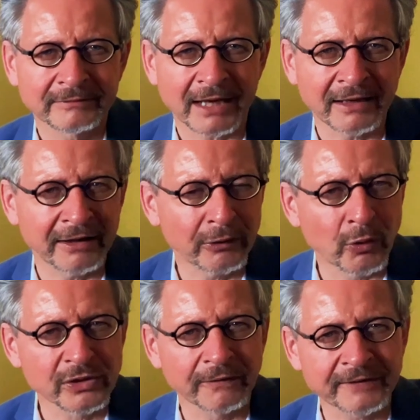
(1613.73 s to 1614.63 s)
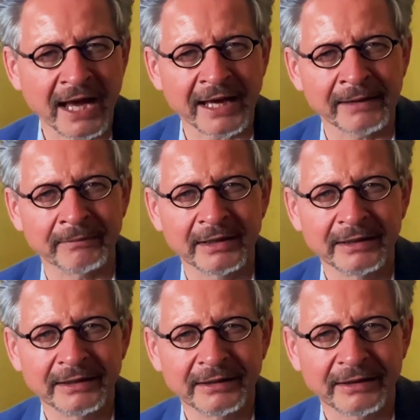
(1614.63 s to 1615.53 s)
And in the course of time,
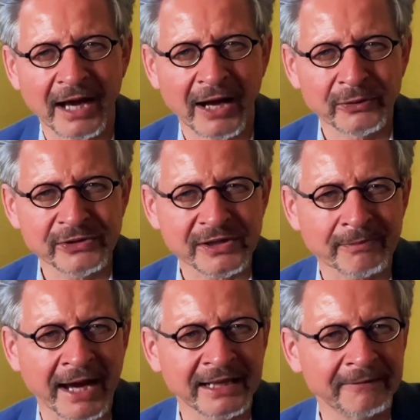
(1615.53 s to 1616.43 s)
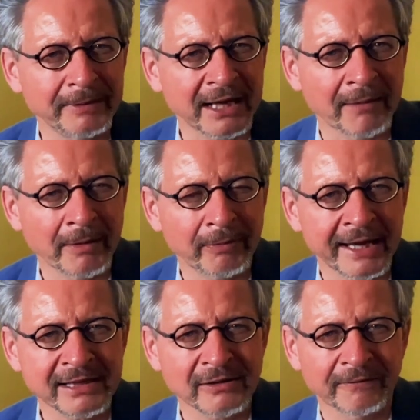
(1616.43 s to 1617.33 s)
her house might have become a
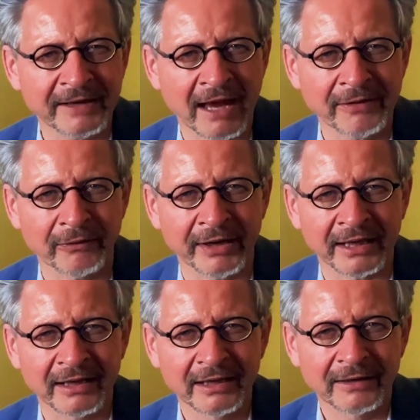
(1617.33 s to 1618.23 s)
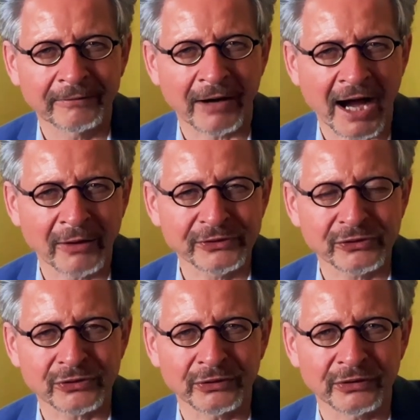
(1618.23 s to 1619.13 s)
place of gathering for a house
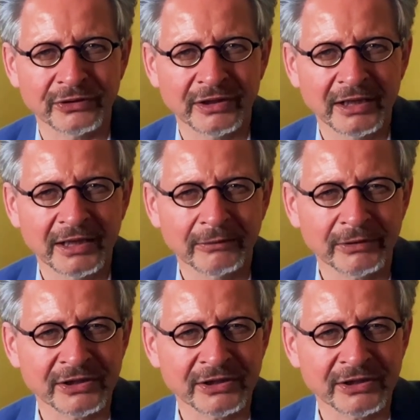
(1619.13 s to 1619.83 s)
church, which